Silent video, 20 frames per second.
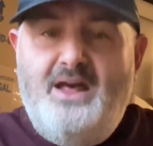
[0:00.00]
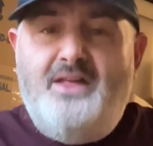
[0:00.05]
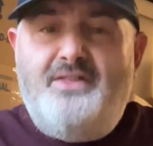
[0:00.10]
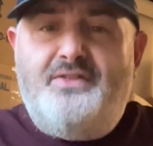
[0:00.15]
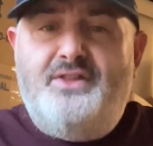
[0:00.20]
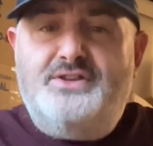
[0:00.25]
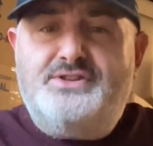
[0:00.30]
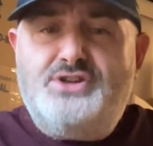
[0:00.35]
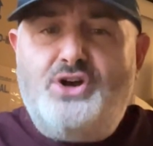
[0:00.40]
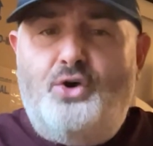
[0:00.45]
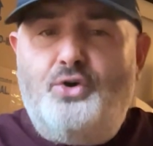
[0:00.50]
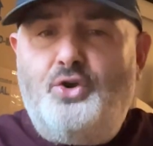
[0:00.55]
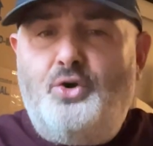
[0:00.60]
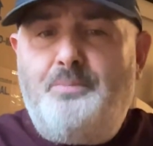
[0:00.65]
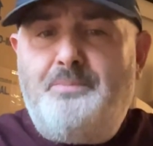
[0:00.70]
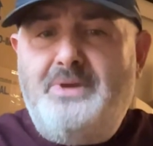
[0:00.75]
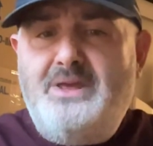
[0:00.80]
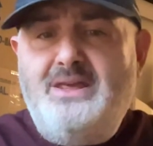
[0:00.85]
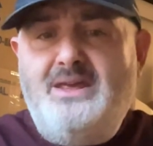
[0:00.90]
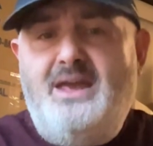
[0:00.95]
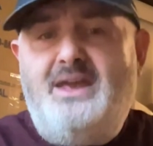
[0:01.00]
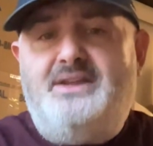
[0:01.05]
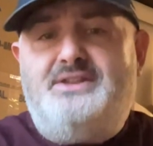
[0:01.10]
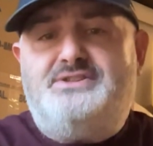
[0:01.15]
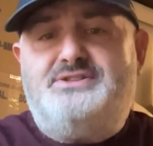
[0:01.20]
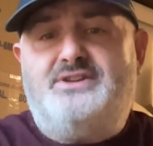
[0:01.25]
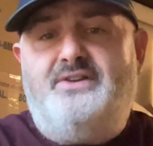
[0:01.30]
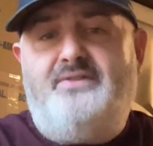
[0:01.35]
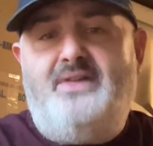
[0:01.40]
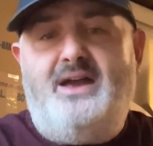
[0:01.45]
the total
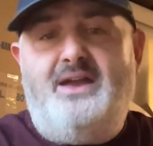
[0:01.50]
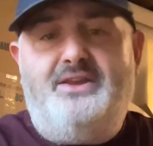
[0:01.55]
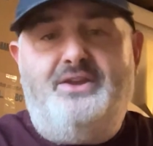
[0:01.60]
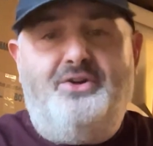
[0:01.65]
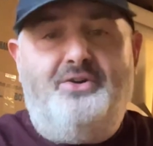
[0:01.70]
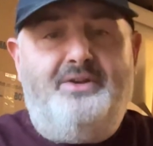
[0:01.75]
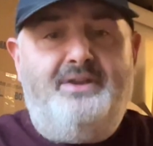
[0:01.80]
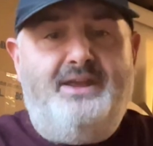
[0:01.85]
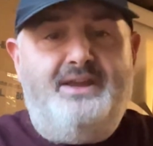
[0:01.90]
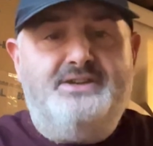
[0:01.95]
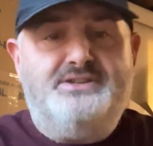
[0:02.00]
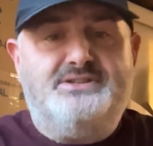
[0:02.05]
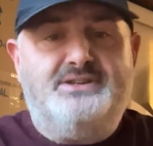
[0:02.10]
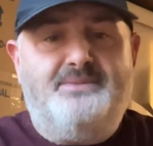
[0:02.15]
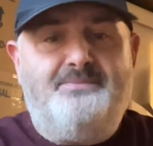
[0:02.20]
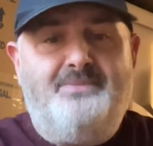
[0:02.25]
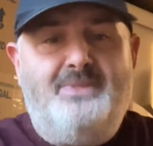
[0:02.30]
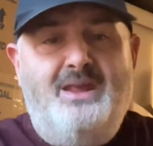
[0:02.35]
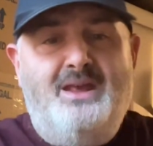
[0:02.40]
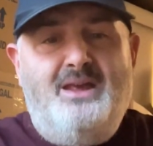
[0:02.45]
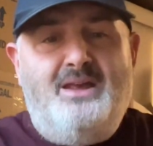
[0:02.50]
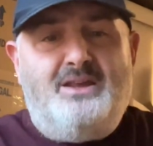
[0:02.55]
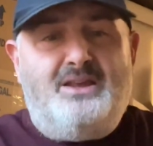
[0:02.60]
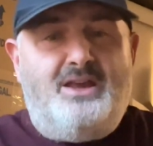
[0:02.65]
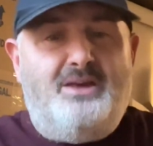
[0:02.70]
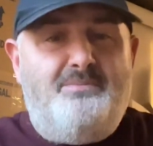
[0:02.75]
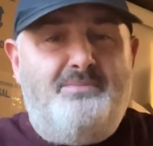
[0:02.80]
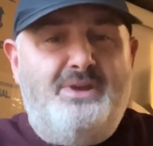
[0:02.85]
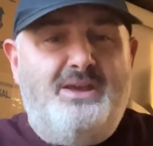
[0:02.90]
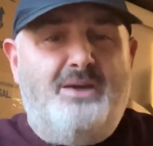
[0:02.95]
pH of that urination
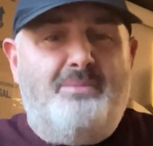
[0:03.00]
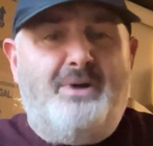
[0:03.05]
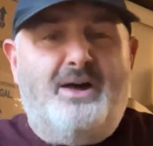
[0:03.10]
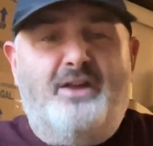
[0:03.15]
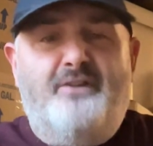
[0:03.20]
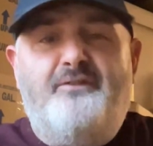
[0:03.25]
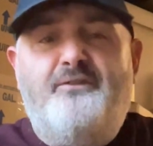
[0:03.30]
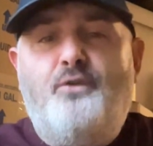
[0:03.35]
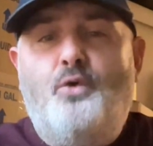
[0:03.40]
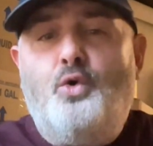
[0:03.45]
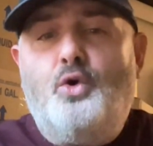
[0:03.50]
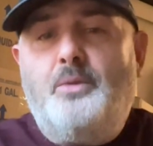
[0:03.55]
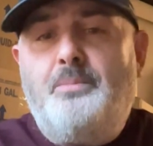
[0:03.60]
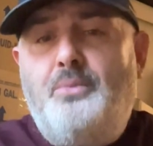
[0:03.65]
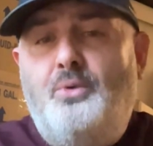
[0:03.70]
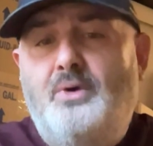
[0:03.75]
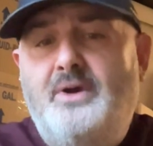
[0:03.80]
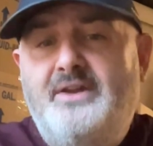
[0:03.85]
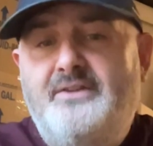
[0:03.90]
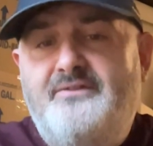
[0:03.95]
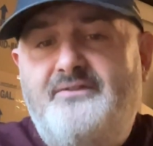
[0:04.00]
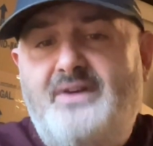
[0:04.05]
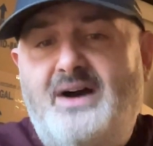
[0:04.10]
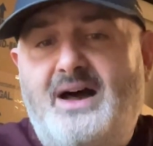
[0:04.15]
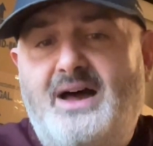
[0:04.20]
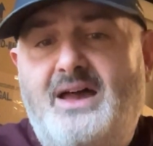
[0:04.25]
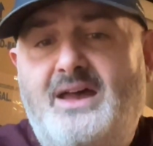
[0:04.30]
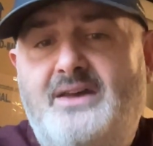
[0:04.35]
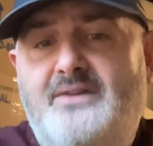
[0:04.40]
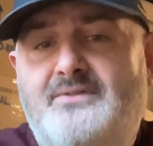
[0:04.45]
can be about a
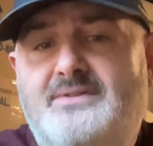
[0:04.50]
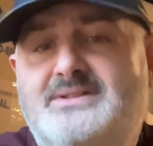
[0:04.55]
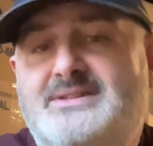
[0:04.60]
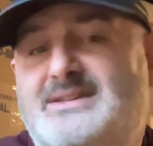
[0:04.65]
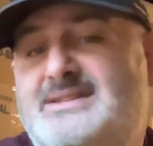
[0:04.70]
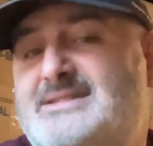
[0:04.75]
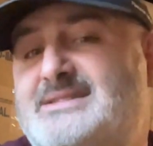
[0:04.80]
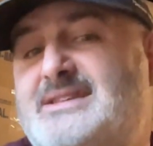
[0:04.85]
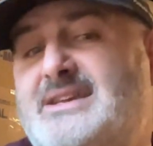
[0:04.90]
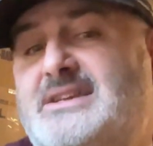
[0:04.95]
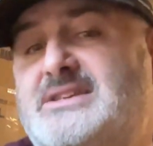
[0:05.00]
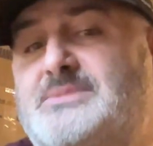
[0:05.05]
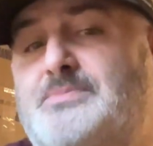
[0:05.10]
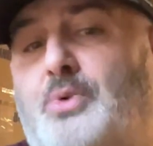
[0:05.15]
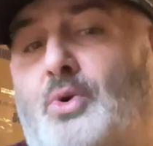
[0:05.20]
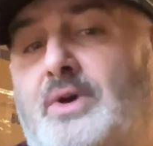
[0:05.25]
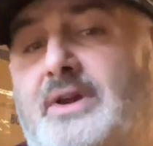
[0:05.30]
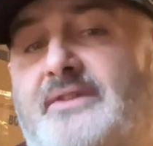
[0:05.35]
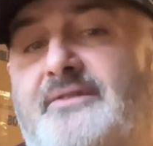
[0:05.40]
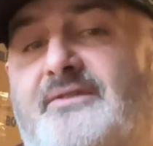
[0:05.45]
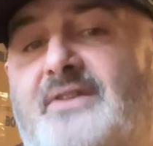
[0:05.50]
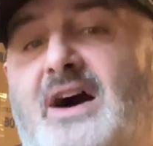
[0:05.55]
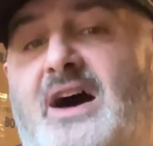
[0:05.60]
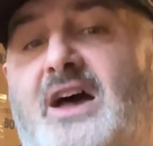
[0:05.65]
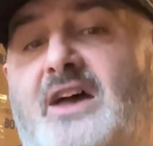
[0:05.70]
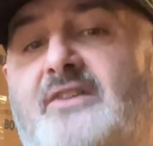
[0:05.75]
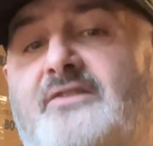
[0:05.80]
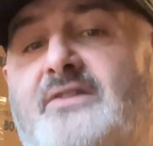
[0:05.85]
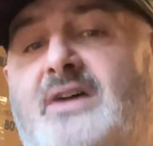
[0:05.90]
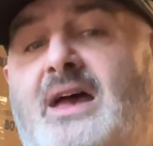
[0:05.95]
4.5 to
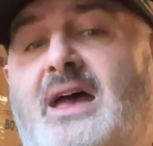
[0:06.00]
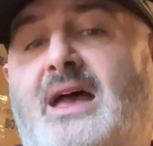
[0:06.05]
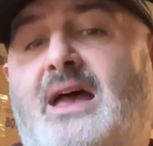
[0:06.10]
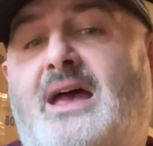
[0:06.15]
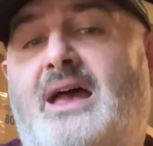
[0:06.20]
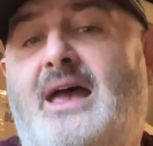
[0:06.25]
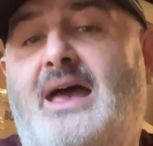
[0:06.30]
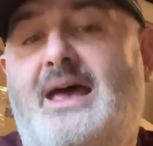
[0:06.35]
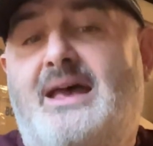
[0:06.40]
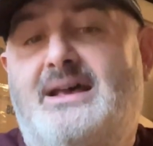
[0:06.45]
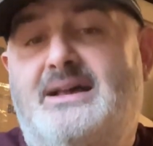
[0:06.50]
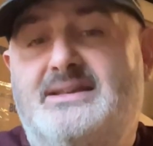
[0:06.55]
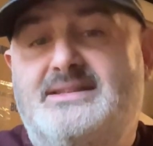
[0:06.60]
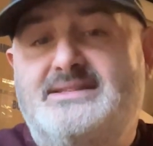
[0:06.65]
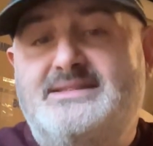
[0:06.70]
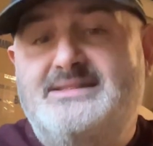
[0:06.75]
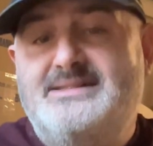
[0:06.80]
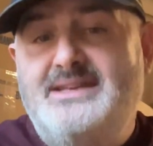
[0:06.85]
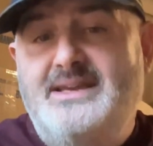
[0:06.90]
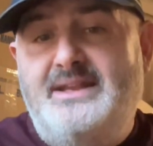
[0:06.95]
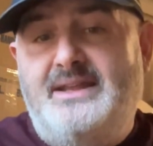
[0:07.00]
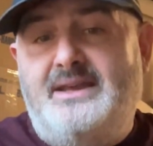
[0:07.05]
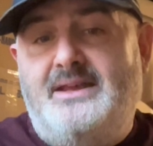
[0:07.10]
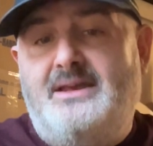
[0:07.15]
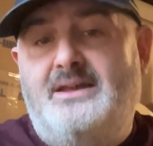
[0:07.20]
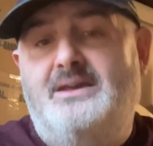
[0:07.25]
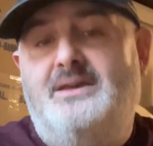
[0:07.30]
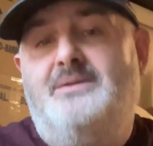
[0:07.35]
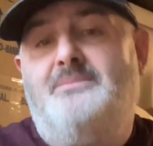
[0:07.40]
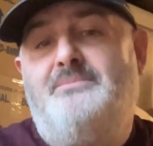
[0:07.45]
6.5
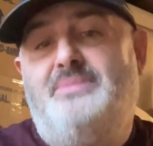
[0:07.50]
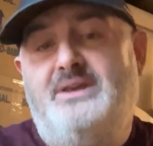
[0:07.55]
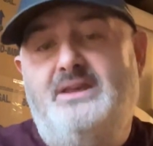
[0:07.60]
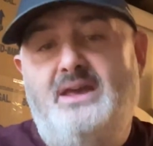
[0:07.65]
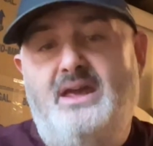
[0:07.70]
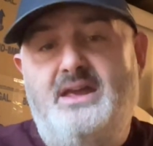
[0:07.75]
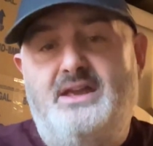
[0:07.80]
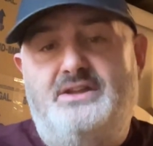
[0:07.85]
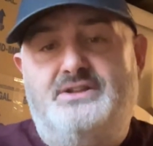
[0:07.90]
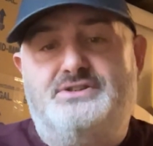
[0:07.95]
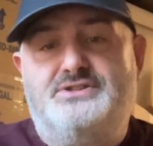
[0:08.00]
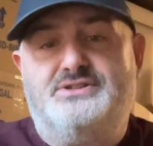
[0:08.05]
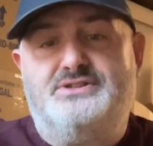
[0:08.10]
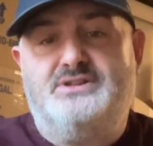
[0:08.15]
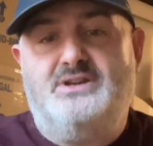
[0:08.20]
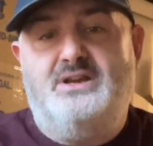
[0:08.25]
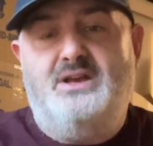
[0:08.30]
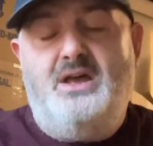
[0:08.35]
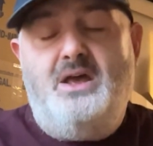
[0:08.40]
acidic pH.